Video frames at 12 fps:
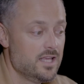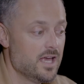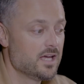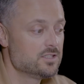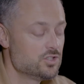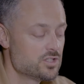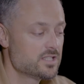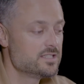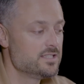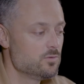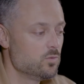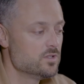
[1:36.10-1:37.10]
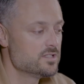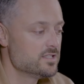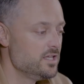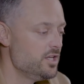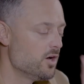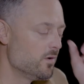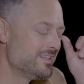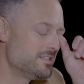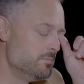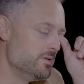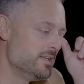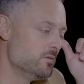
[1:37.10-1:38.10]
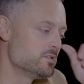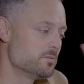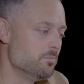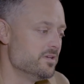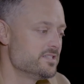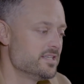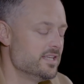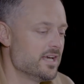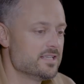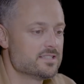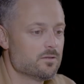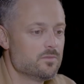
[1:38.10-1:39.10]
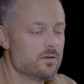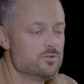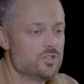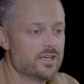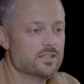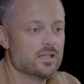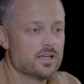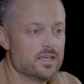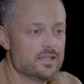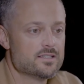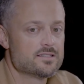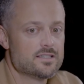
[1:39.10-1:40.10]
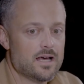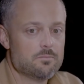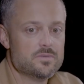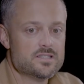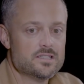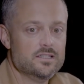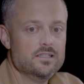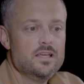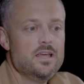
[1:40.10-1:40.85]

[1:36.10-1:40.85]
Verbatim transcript: Yeah, just because it was, you know, and it was a busy day. Sometimes you get lucky and it's not busy.